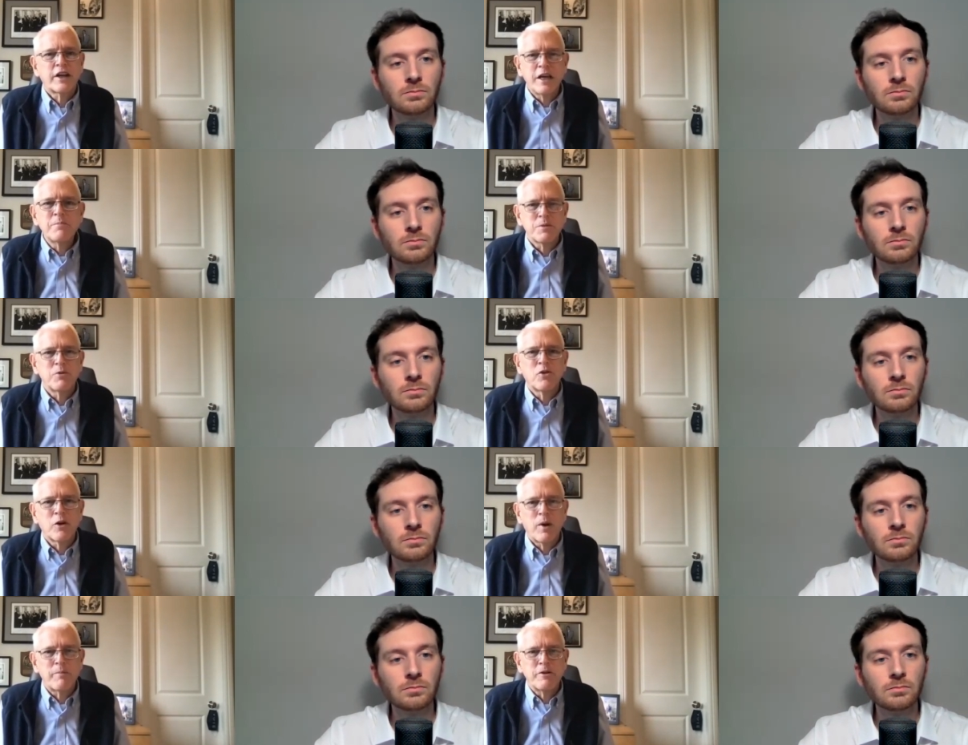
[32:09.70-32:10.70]
Speaker 1: to keep some
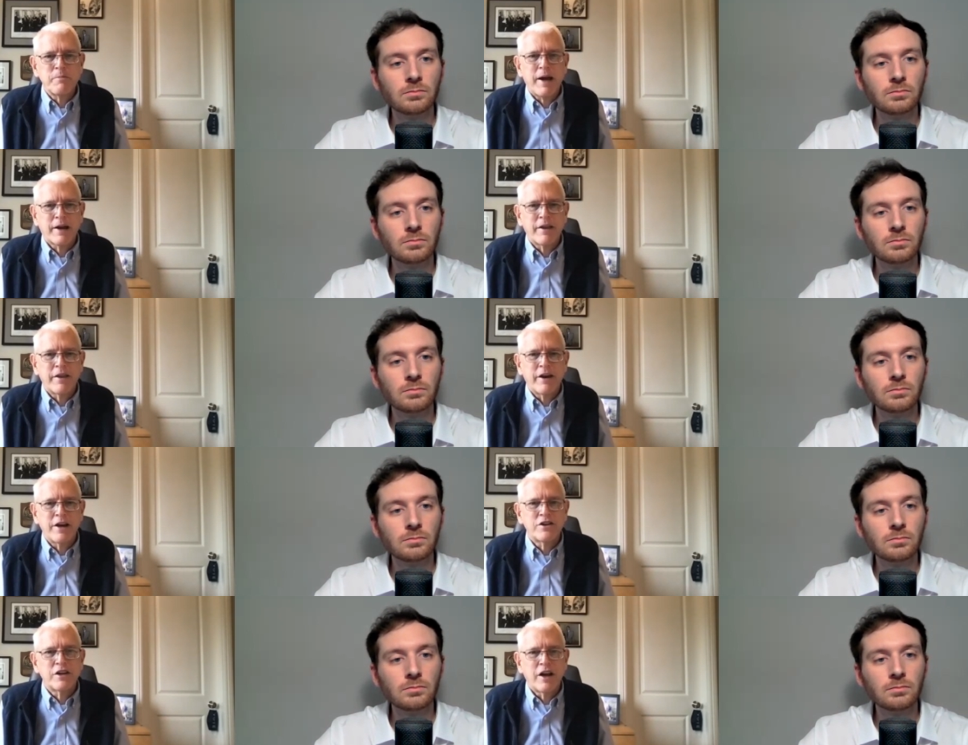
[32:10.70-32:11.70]
nuclear weapons back in the
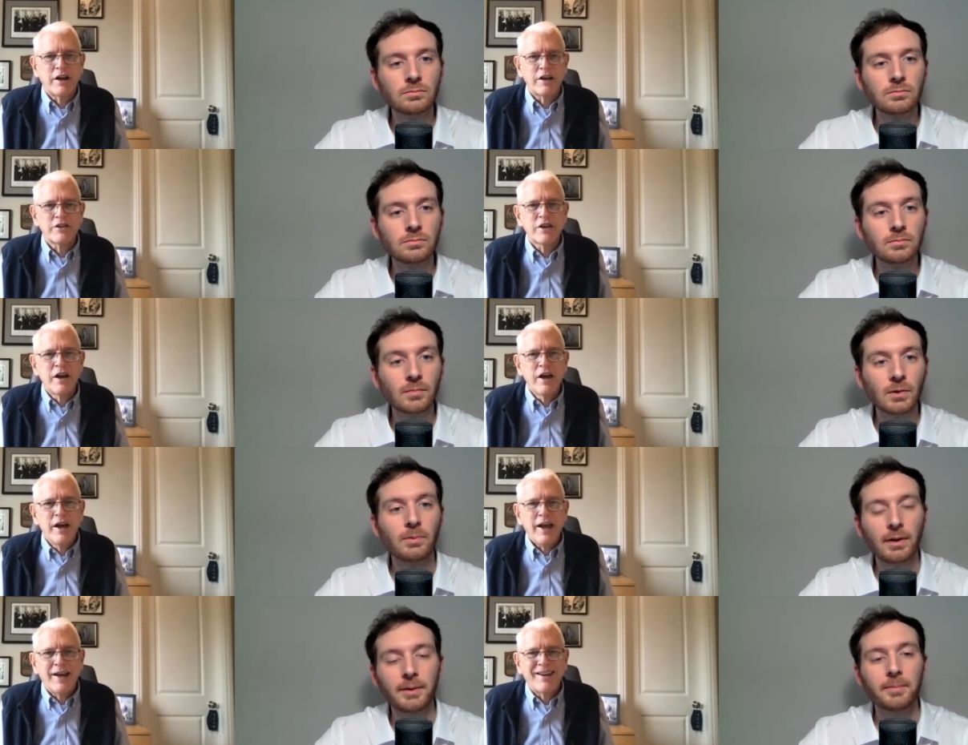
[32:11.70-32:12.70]
1990s,
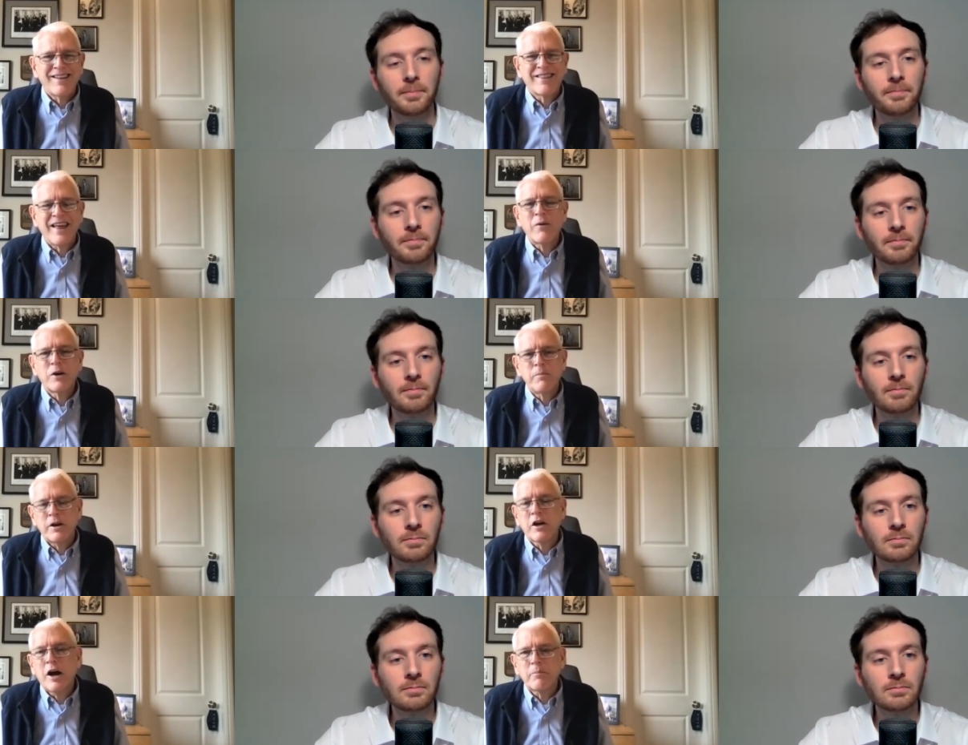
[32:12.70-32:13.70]
right. and I think that would have
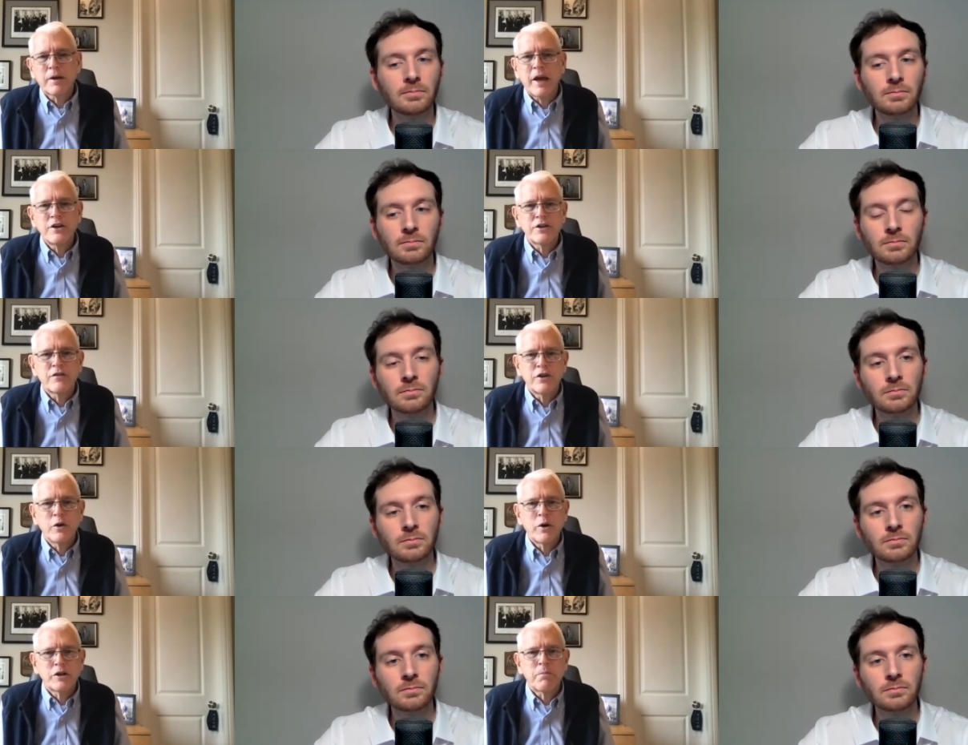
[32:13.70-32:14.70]
been a complication for
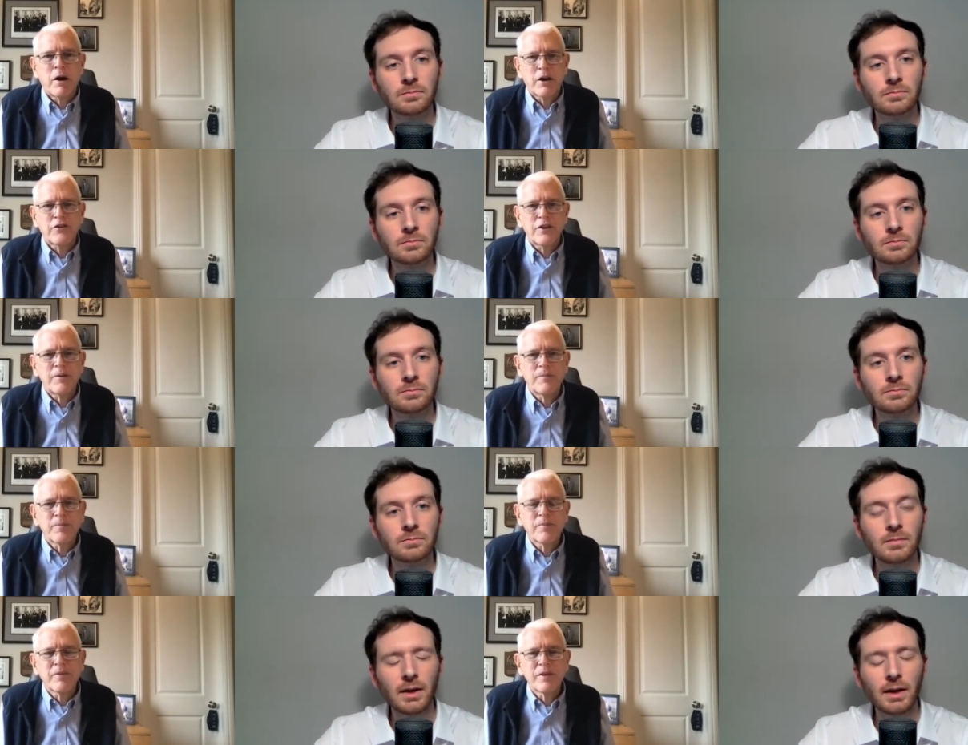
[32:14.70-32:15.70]
U.S. policy.
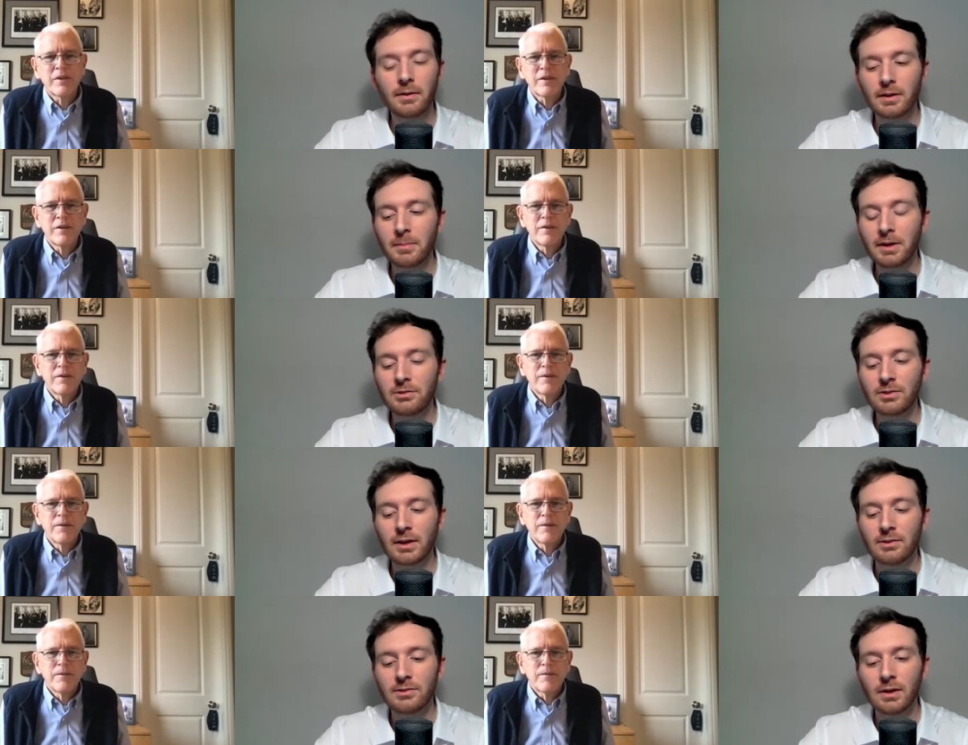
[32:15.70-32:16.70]
Speaker 2: Yeah, that makes
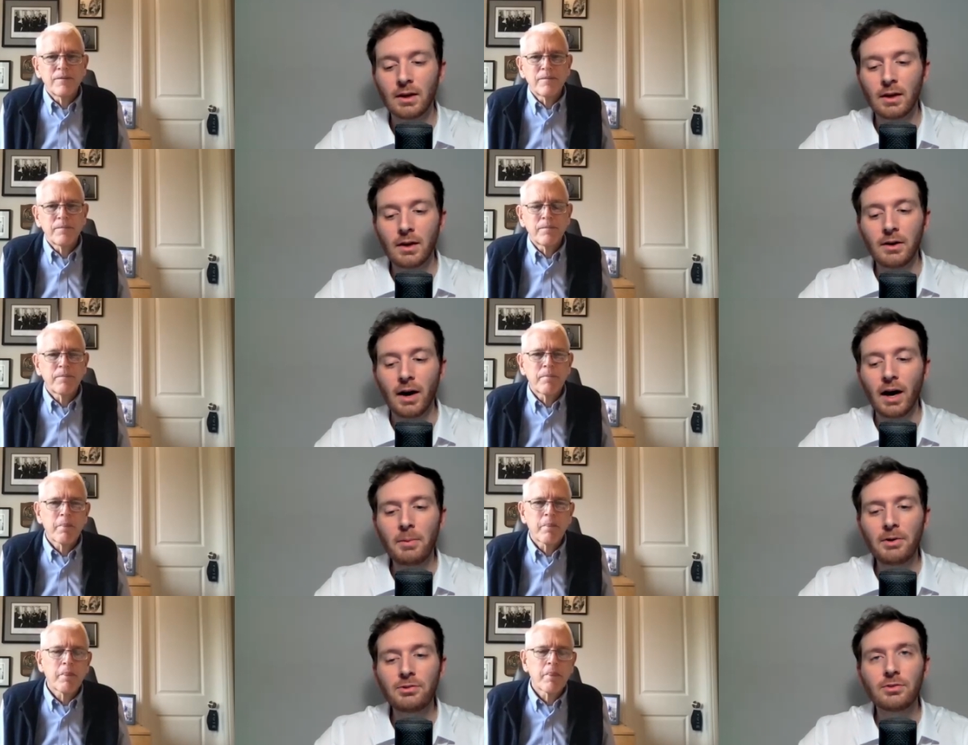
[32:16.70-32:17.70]
sense. Now,
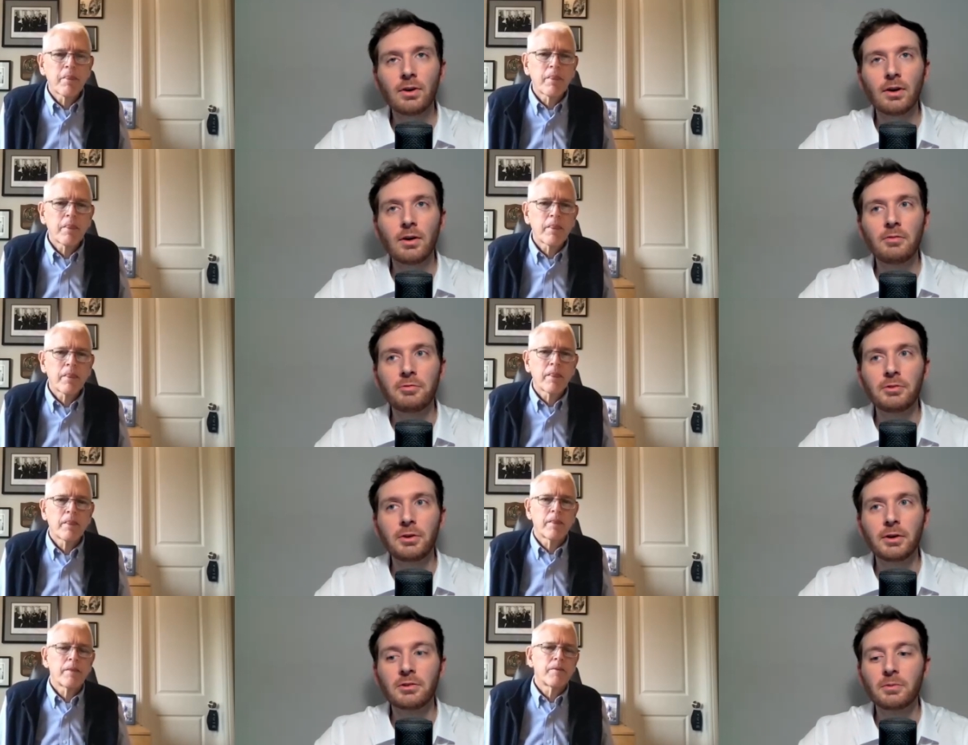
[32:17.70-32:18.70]
how much of
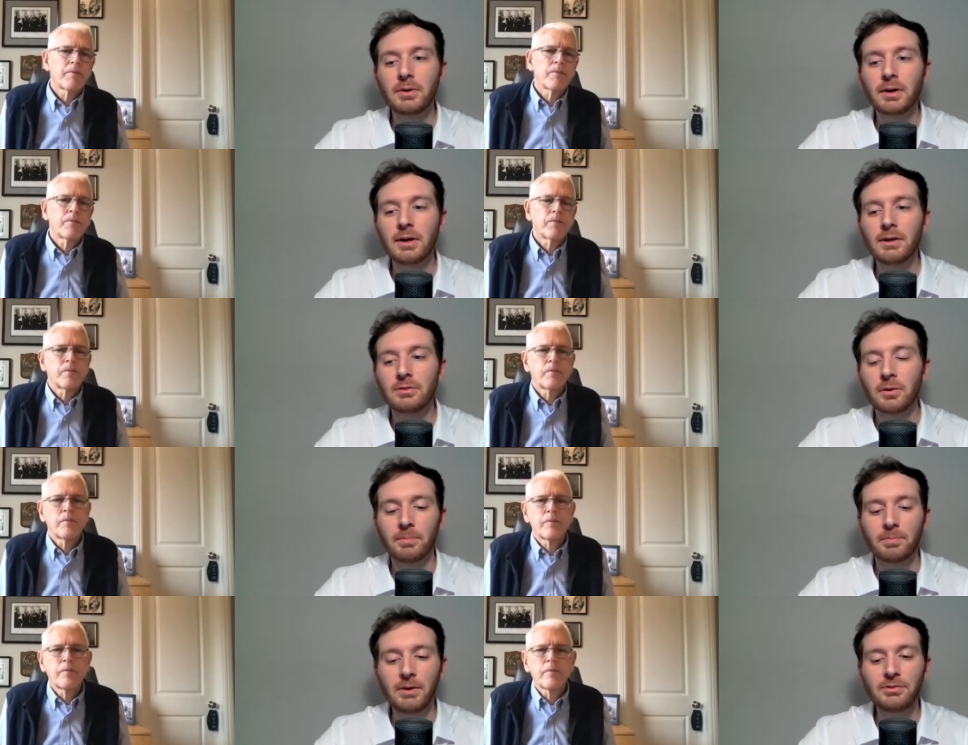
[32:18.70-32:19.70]
your experience, you
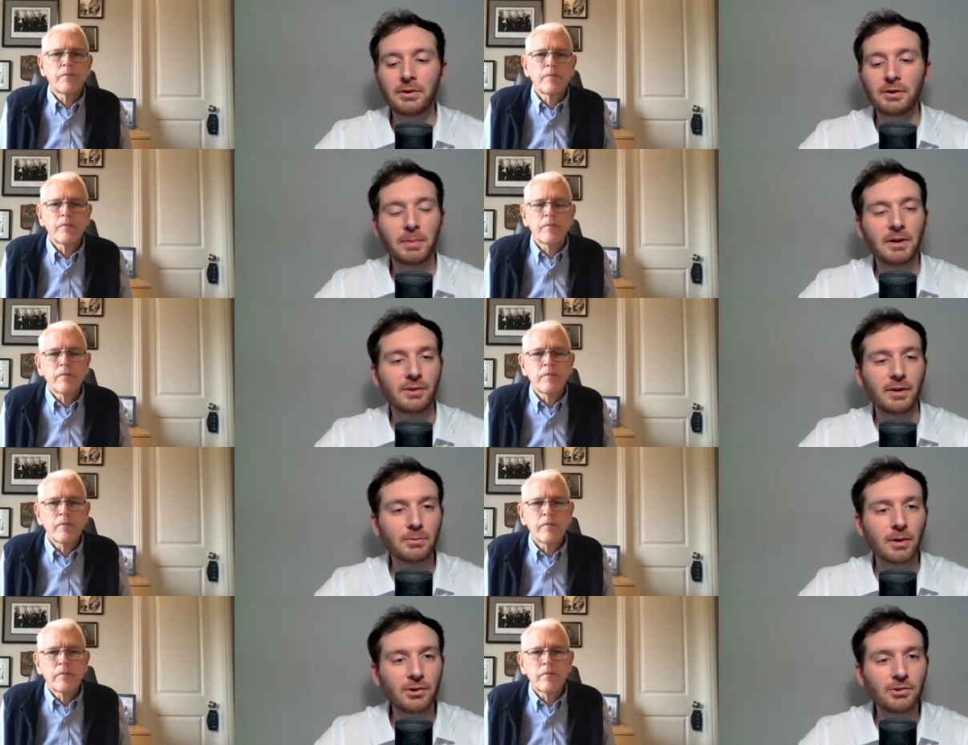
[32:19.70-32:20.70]
know, based on your experience
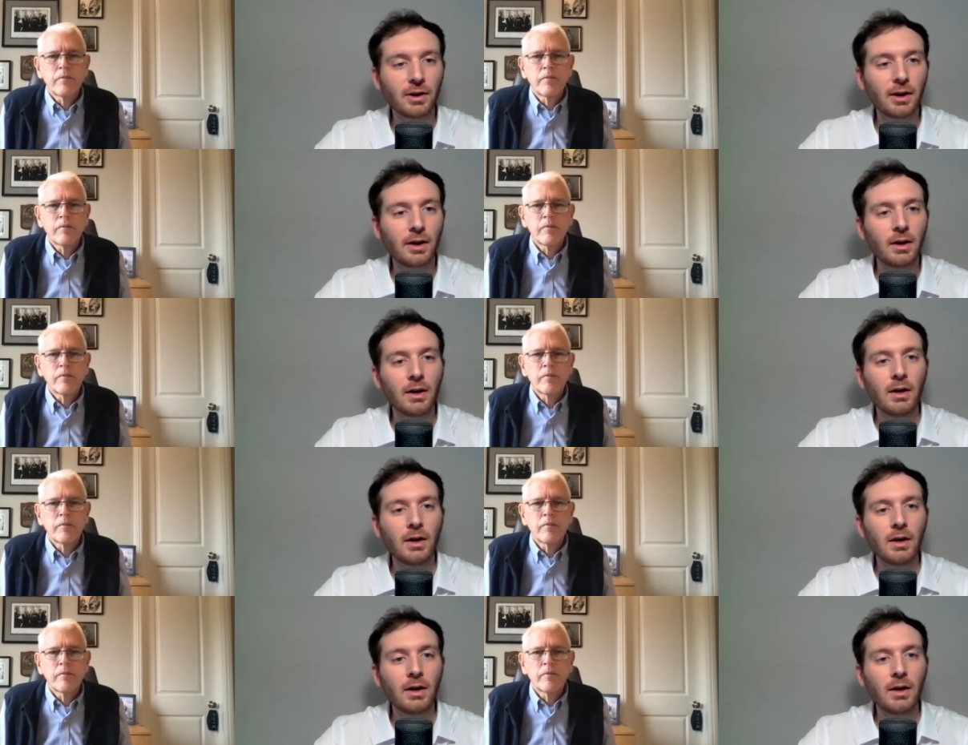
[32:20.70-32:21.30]
in Russia,